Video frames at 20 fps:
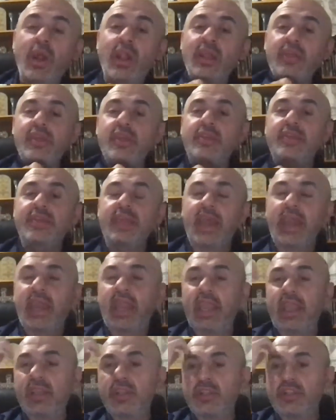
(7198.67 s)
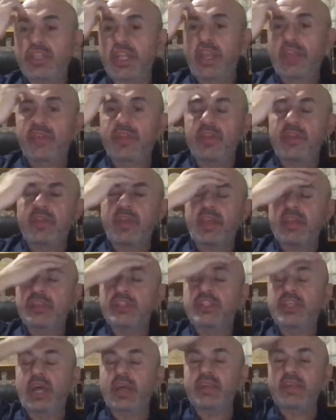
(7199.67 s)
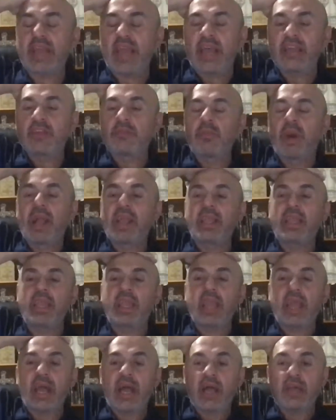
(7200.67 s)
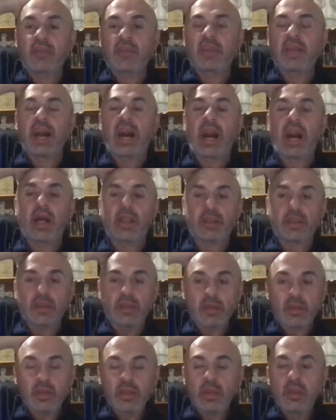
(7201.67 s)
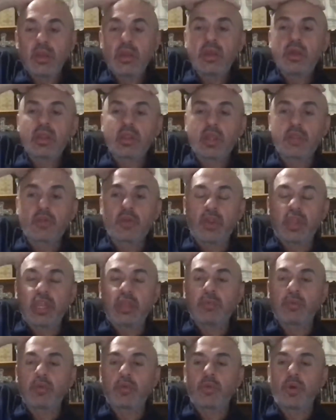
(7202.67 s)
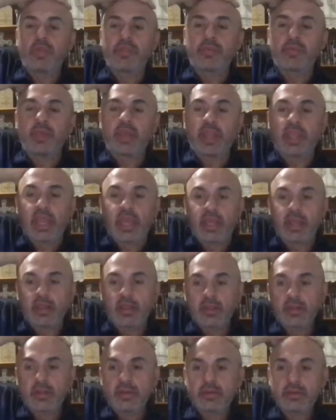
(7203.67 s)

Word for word: where does it say Jesus is just as mighty as God? Let's go to Hebrews 1 3 again.